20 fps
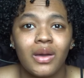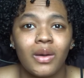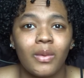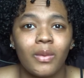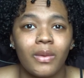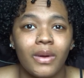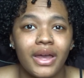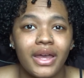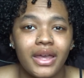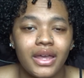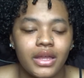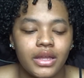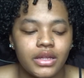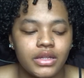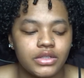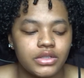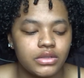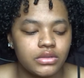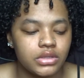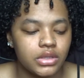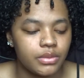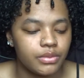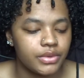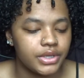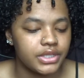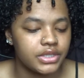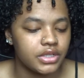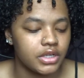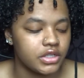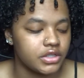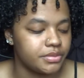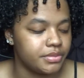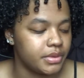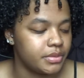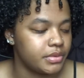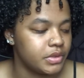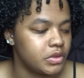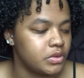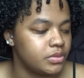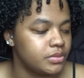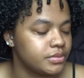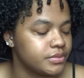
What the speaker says: What? Do some research, boo-boo.